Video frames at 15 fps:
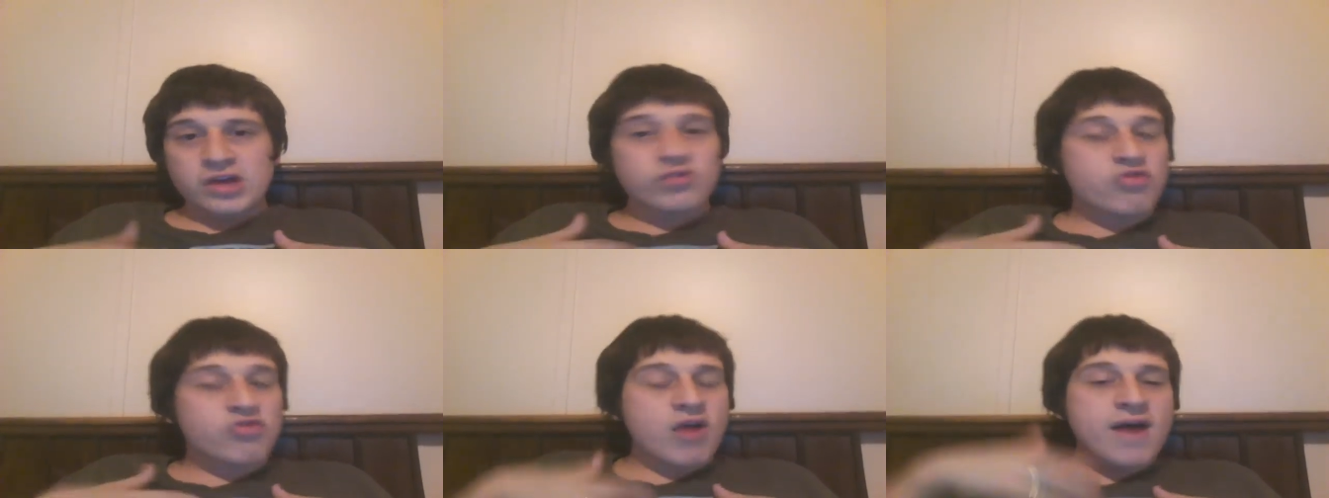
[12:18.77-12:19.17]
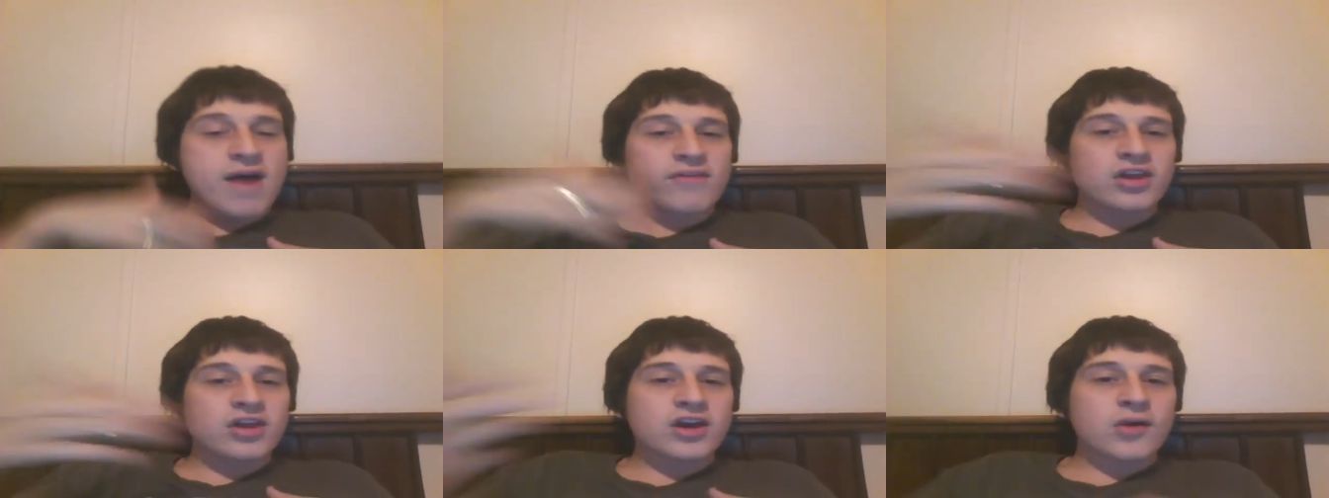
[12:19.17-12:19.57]

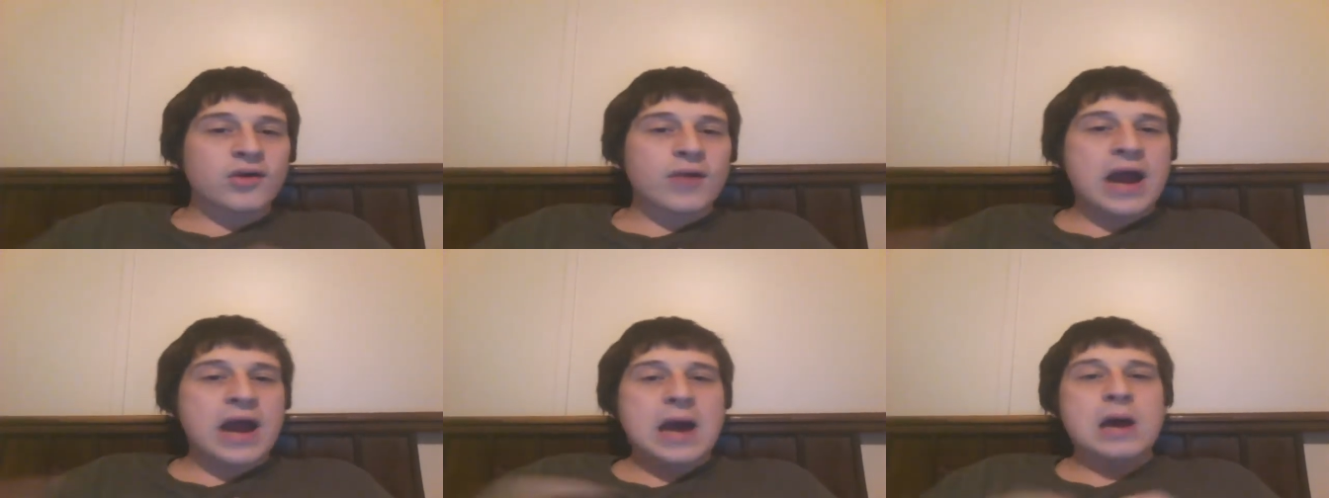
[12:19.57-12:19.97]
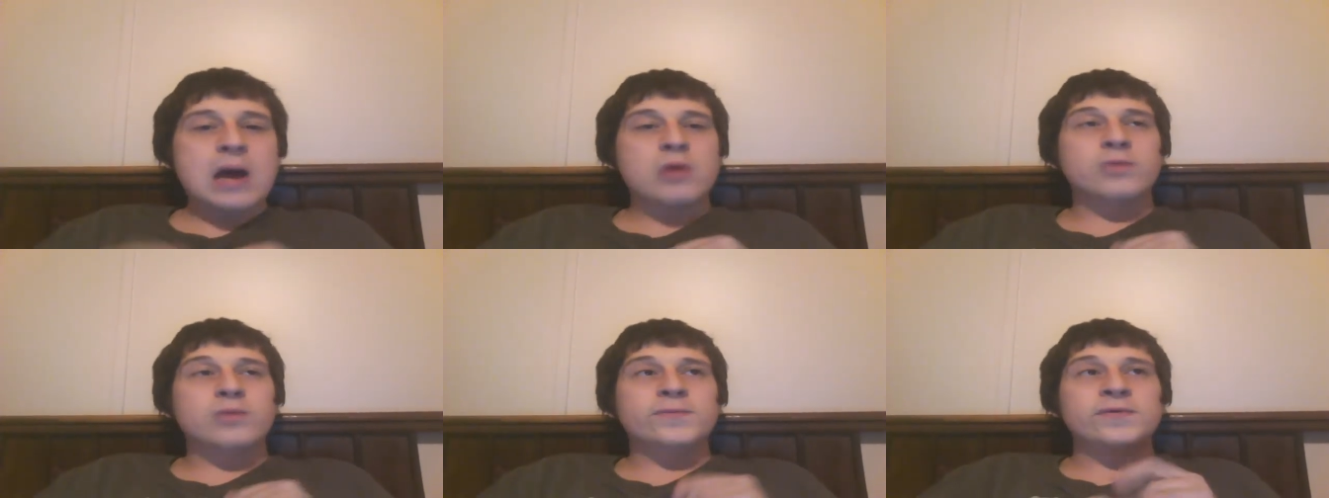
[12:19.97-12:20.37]
traveling
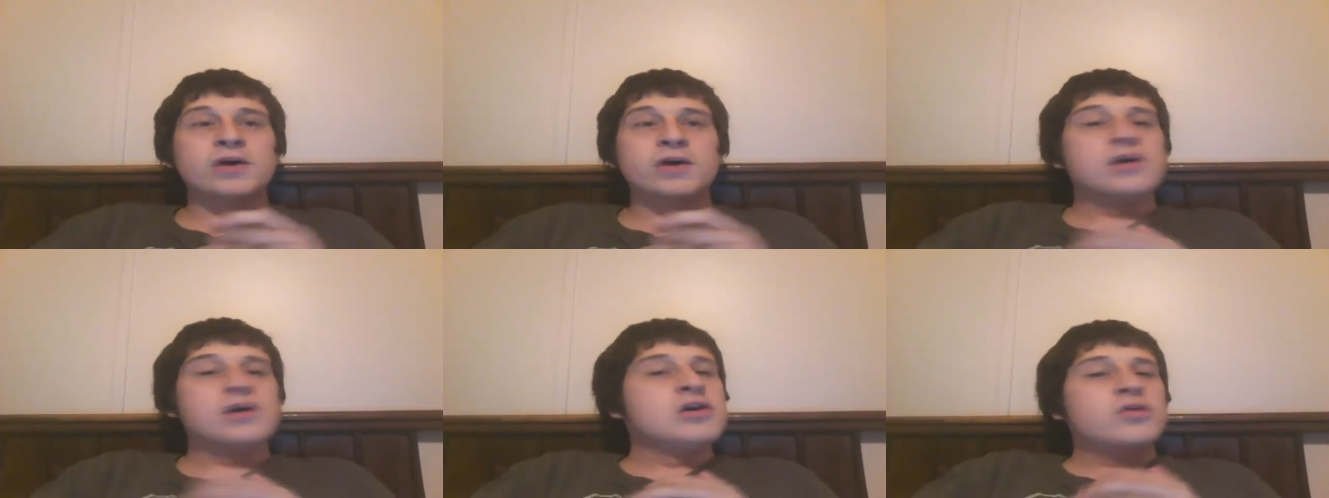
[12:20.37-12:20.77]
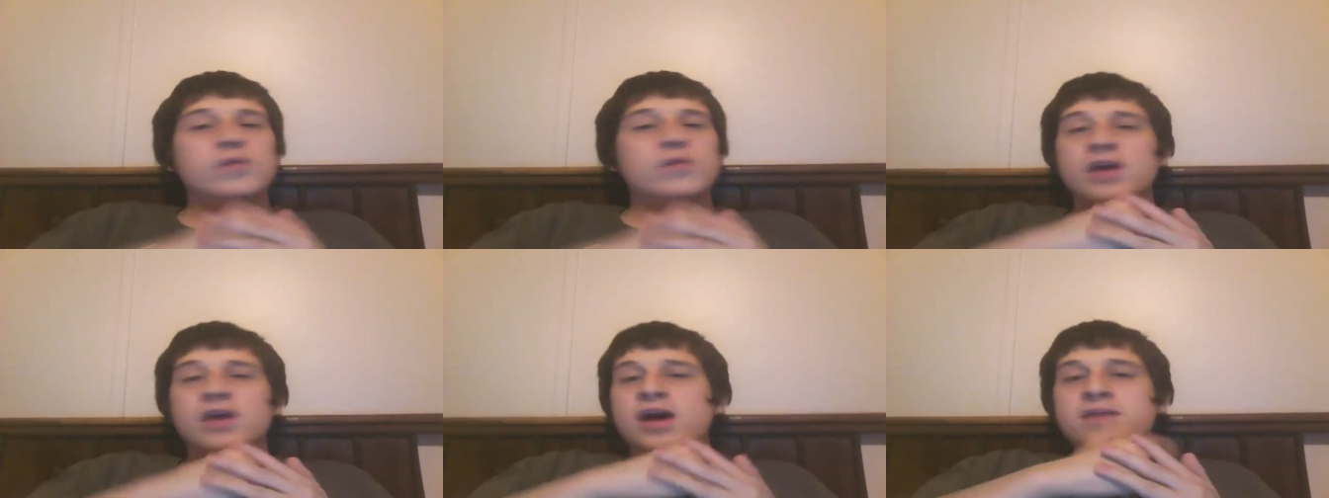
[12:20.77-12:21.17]
around
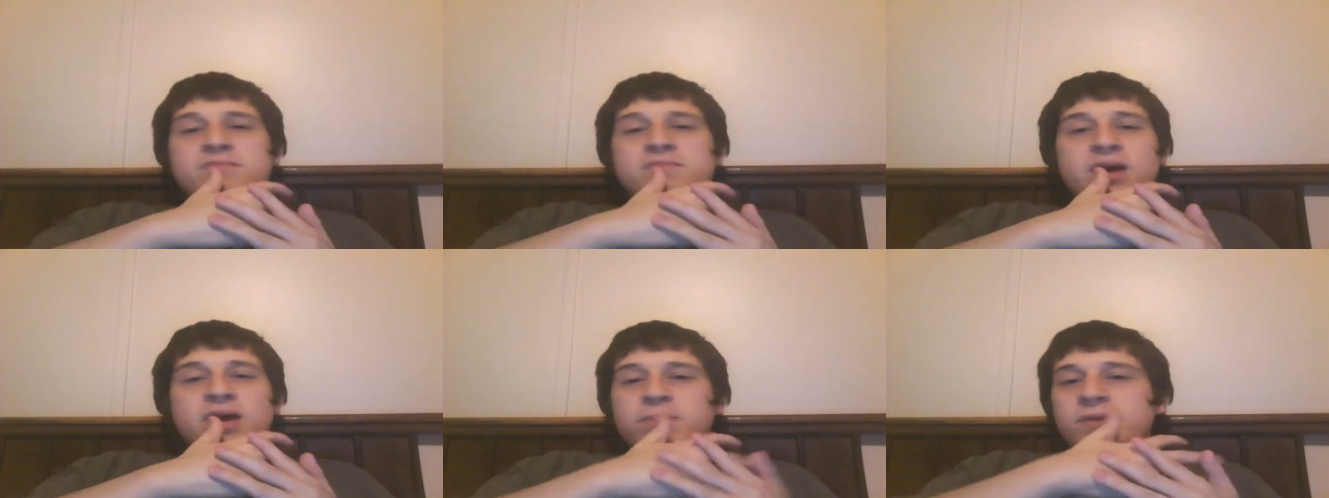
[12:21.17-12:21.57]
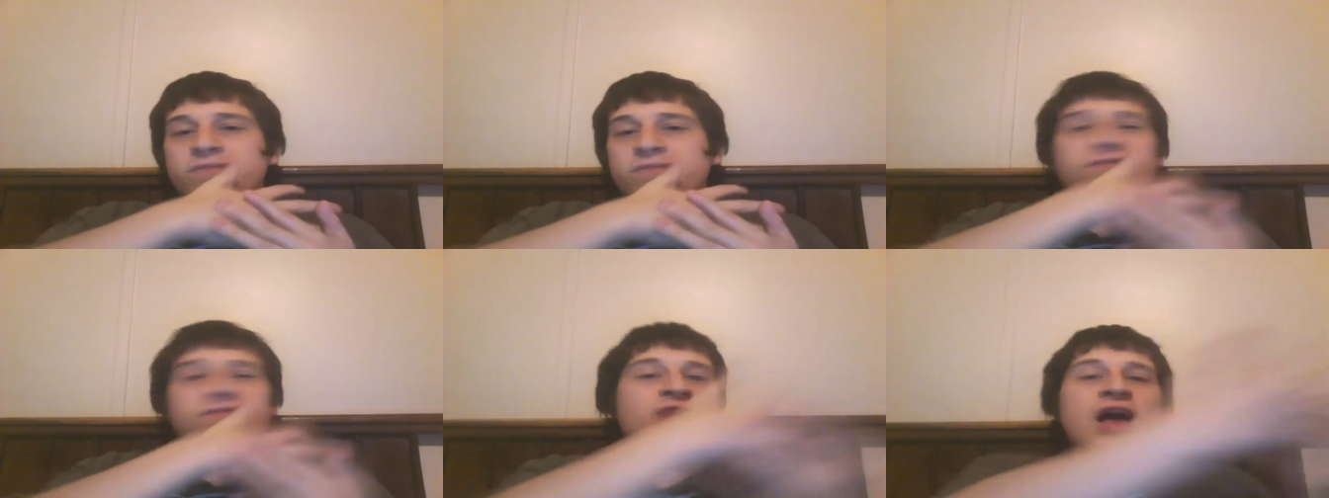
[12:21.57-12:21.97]
when I might be
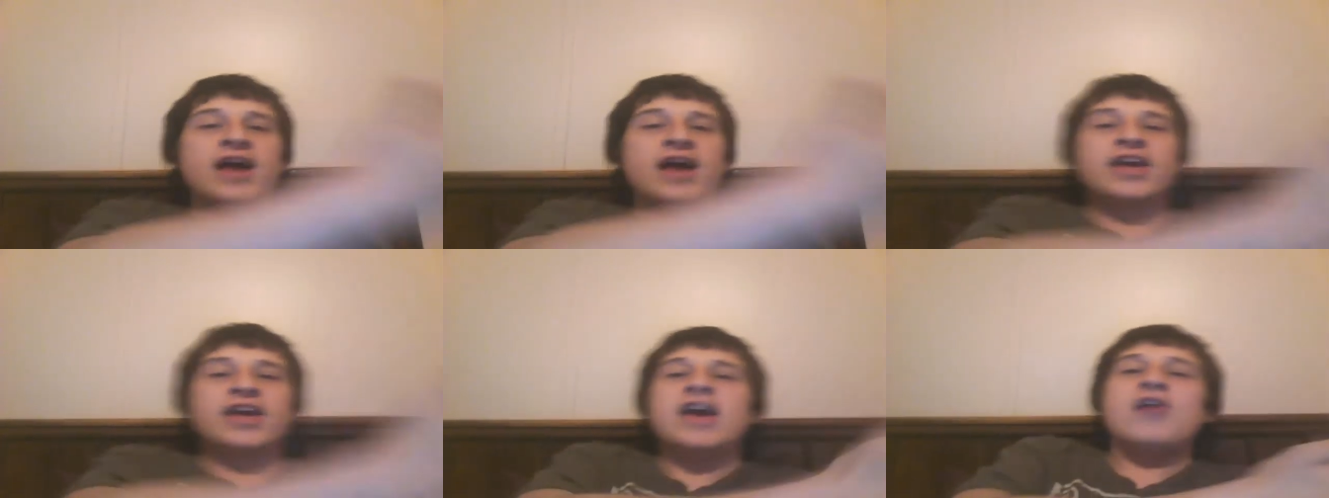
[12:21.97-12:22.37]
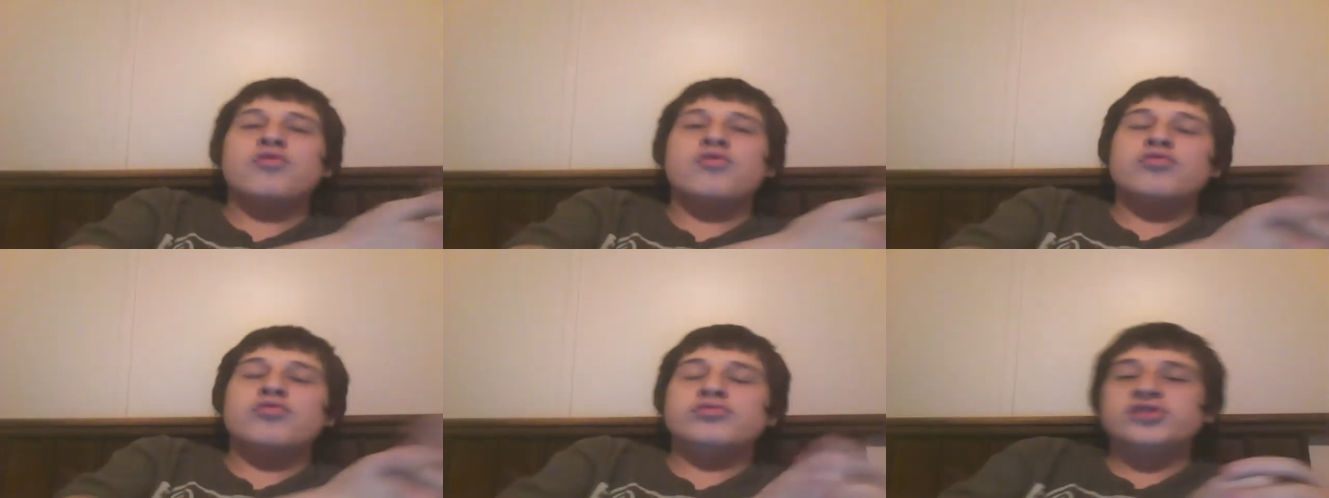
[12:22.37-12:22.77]
flying
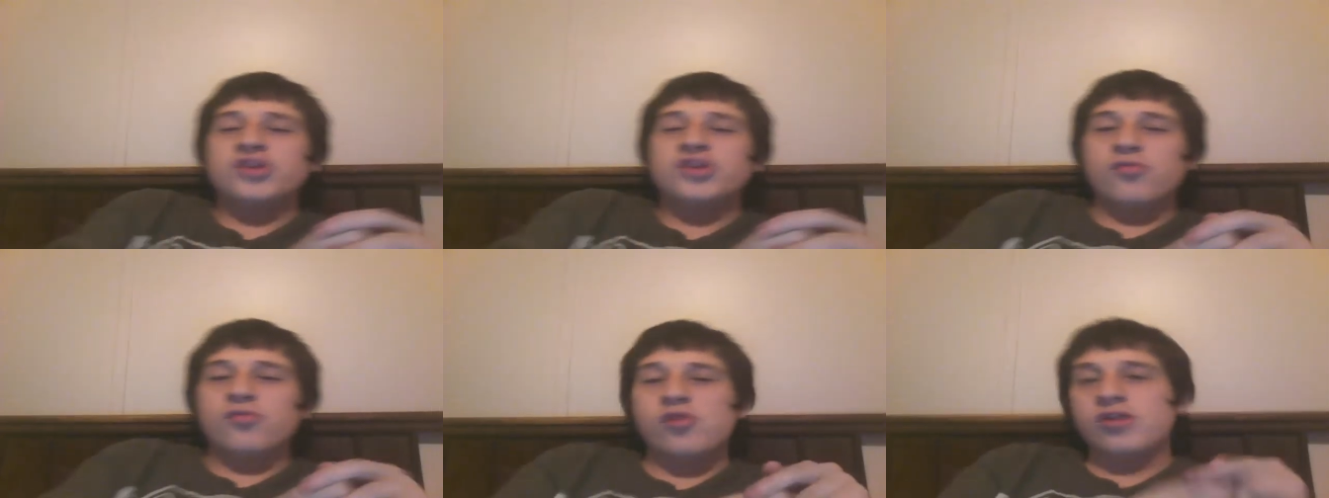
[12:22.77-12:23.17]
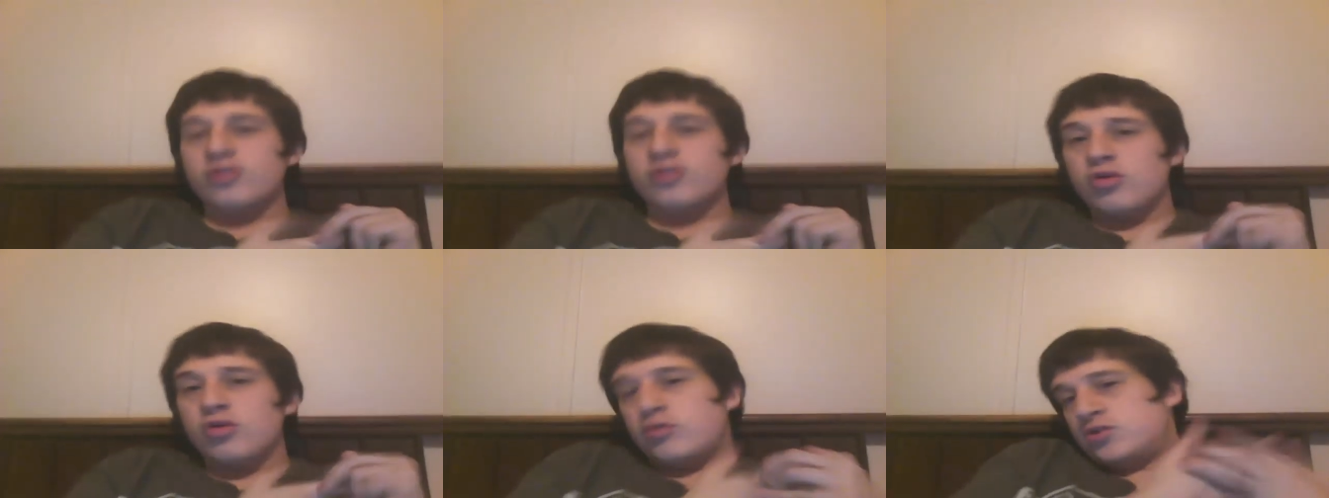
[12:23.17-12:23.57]
out somewhere to
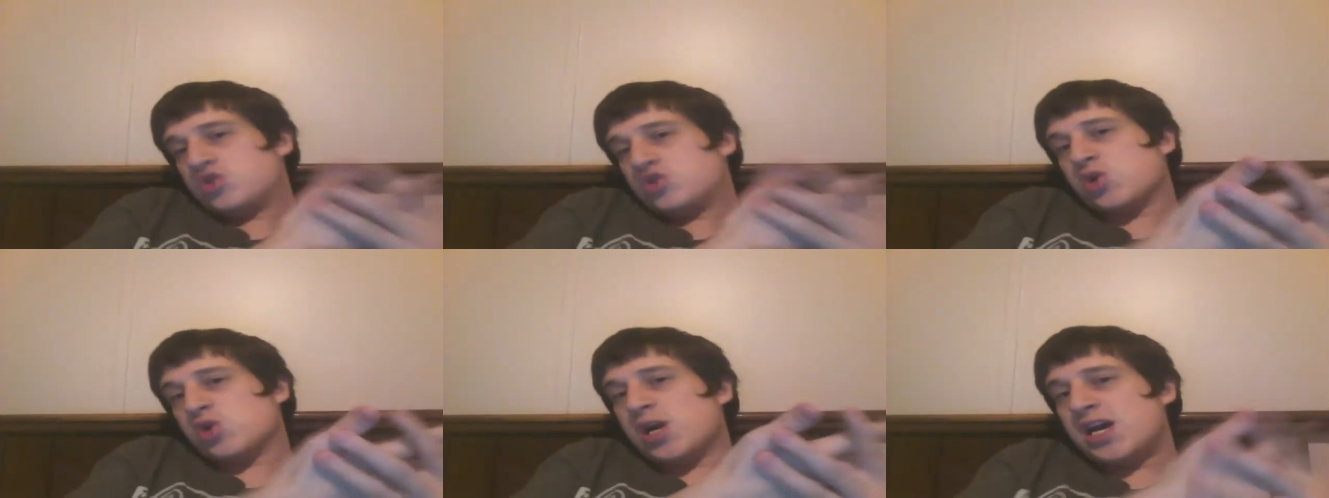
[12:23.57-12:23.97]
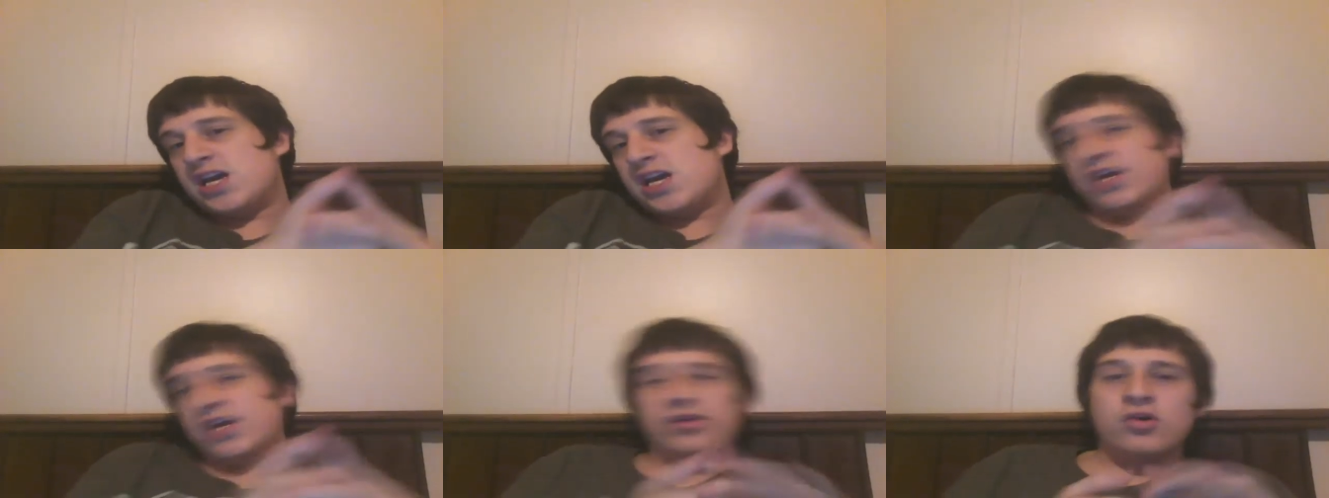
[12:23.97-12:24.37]
go and
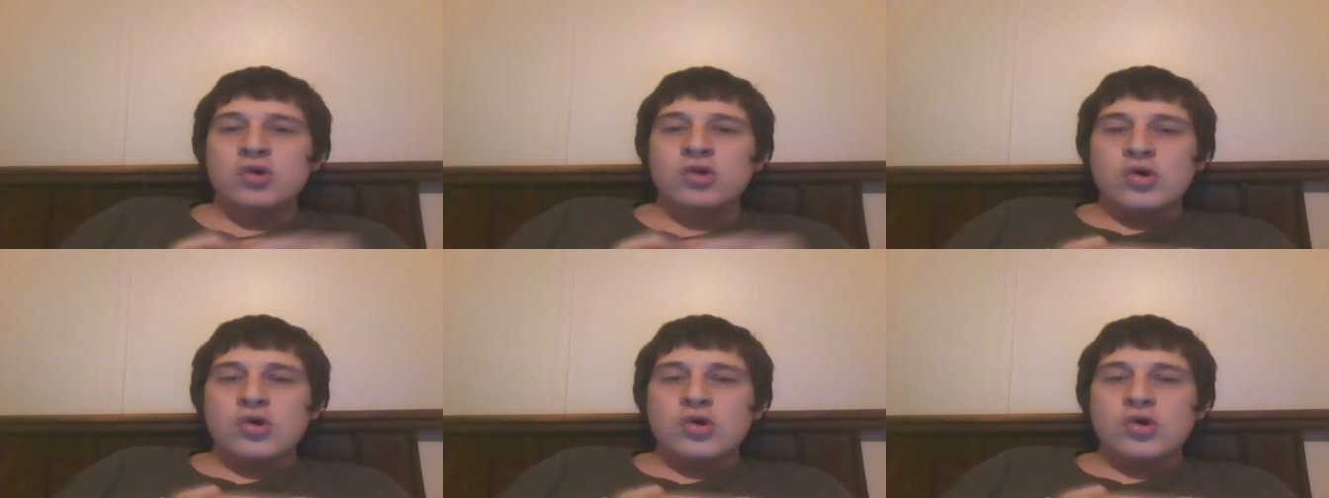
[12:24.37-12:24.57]
train,